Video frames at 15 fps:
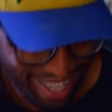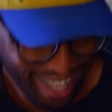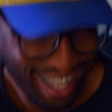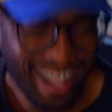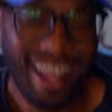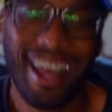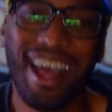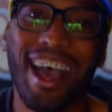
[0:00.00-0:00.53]

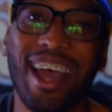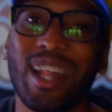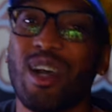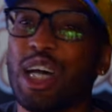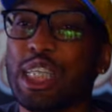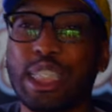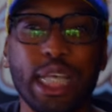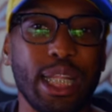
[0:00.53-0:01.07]
I
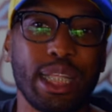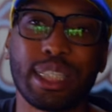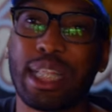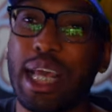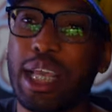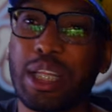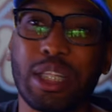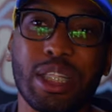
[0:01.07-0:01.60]
know I said
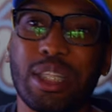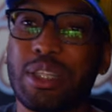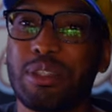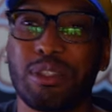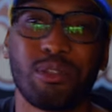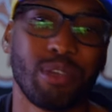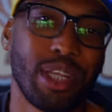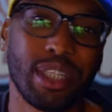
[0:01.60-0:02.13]
this like
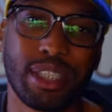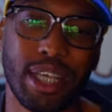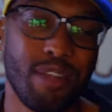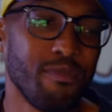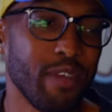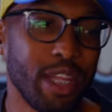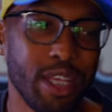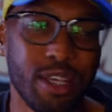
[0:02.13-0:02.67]
10
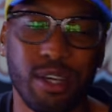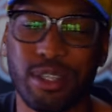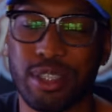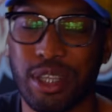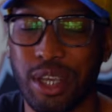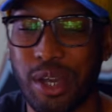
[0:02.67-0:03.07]
videos